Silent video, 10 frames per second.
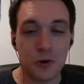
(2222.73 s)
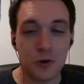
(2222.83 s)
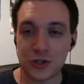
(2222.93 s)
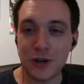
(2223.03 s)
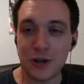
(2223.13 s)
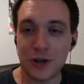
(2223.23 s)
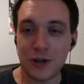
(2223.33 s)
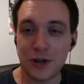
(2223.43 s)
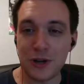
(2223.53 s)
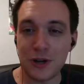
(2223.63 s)
Animal Crossing
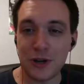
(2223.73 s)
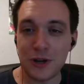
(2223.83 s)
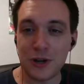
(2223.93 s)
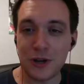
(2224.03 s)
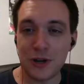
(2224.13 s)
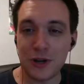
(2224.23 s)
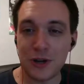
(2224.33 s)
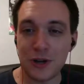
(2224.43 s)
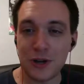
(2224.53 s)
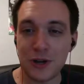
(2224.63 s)
mobile game, which
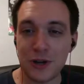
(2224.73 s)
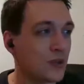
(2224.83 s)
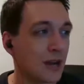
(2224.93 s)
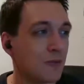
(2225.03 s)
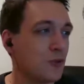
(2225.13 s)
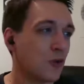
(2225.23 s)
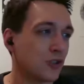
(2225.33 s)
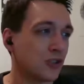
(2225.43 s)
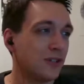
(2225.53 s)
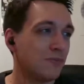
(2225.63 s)
now is called Animal
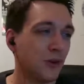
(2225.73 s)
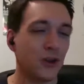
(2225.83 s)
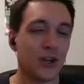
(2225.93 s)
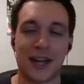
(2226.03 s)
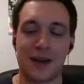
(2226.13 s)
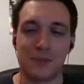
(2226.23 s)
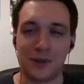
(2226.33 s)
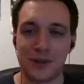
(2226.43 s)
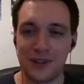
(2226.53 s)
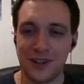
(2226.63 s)
Crossing Pocket Camp.